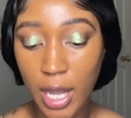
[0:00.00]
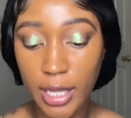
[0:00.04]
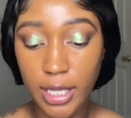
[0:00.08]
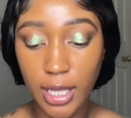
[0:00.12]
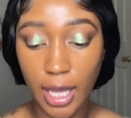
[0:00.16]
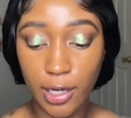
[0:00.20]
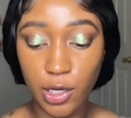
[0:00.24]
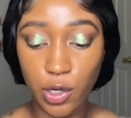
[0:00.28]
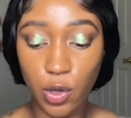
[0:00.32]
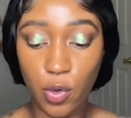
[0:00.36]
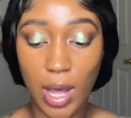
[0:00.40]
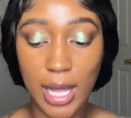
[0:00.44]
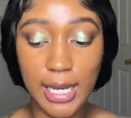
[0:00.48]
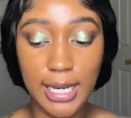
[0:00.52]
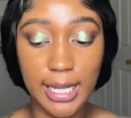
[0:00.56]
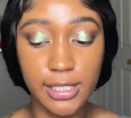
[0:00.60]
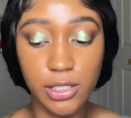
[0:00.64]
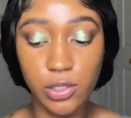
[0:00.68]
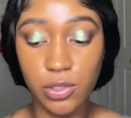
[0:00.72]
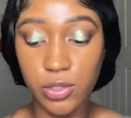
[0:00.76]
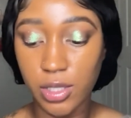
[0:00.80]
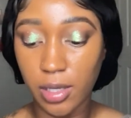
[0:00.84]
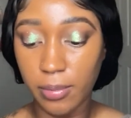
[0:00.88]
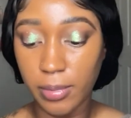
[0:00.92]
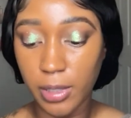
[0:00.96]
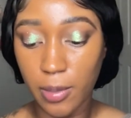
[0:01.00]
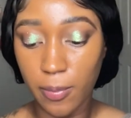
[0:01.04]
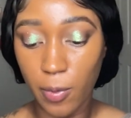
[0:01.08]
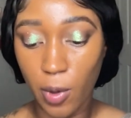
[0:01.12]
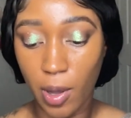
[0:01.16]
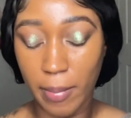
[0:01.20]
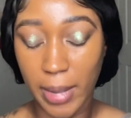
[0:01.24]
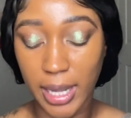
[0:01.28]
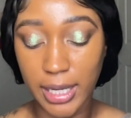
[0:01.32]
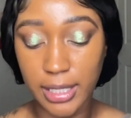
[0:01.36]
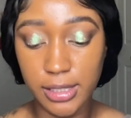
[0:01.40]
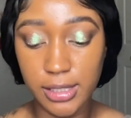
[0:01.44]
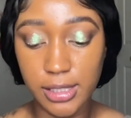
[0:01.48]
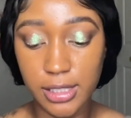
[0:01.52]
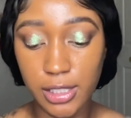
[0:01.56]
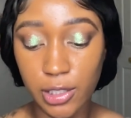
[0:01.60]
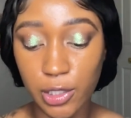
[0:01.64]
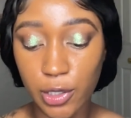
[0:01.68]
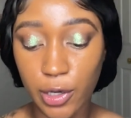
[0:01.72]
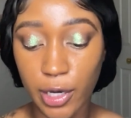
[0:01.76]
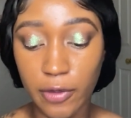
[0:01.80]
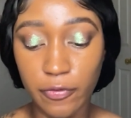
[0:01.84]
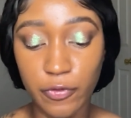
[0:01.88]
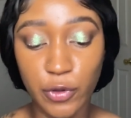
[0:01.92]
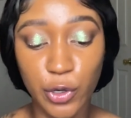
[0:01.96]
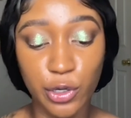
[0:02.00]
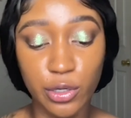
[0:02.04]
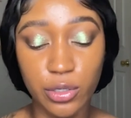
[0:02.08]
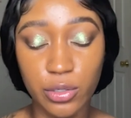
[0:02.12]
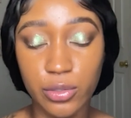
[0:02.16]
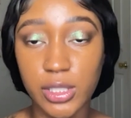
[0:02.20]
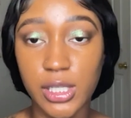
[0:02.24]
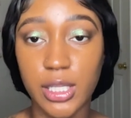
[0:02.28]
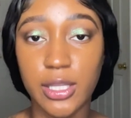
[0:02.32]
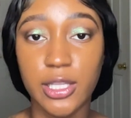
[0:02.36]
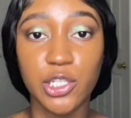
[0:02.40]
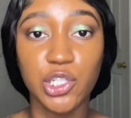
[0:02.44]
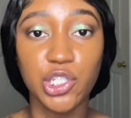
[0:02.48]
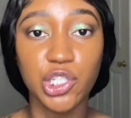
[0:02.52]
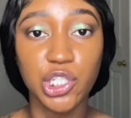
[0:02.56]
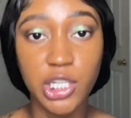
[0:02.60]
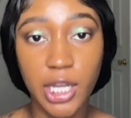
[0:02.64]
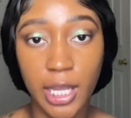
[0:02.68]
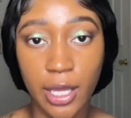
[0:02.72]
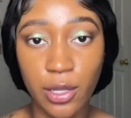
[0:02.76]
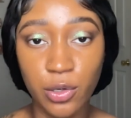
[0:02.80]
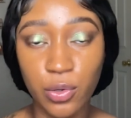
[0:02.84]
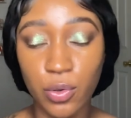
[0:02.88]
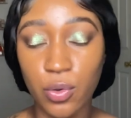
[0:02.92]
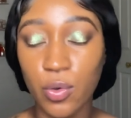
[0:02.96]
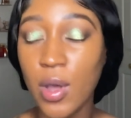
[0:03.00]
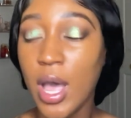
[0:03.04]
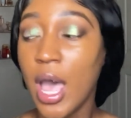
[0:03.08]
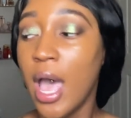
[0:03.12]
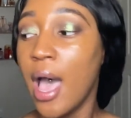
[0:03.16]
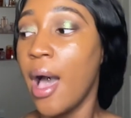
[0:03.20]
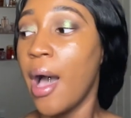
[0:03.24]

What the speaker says: Y'all know I like to double up on my concealer if you're new to this channel.